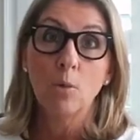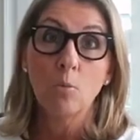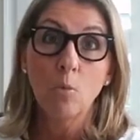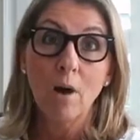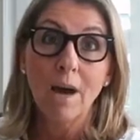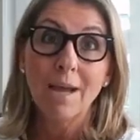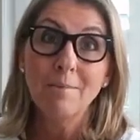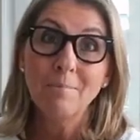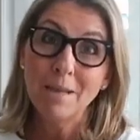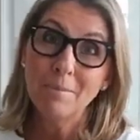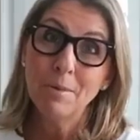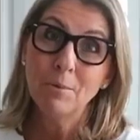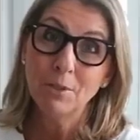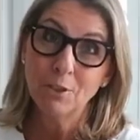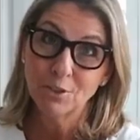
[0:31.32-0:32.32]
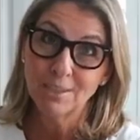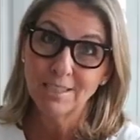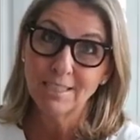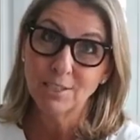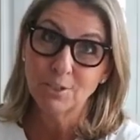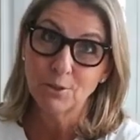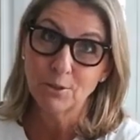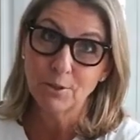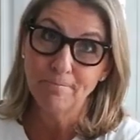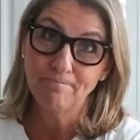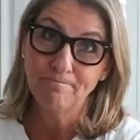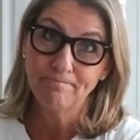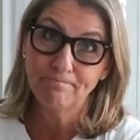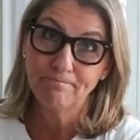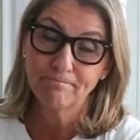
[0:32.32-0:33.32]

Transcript: and why maybe we shouldn't listen to them.